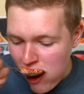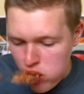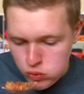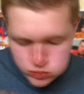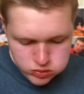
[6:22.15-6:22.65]
It's
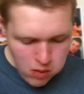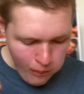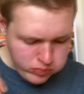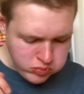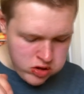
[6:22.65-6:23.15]
been a while
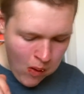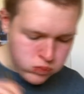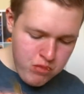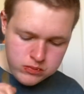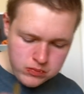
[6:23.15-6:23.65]
since I've done a
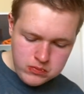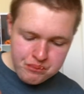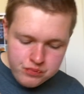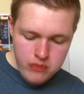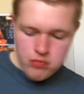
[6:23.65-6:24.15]
little
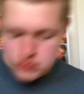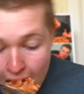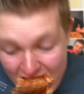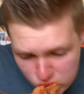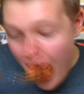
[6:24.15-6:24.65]
voiceover,
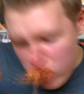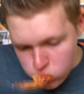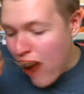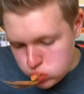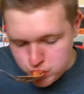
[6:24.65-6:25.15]
but I kind of
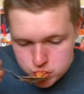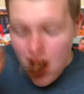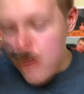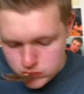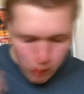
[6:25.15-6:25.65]
figure,
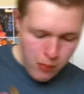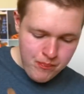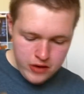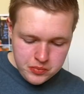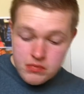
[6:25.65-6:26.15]
let's do
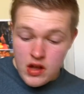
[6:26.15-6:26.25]
one.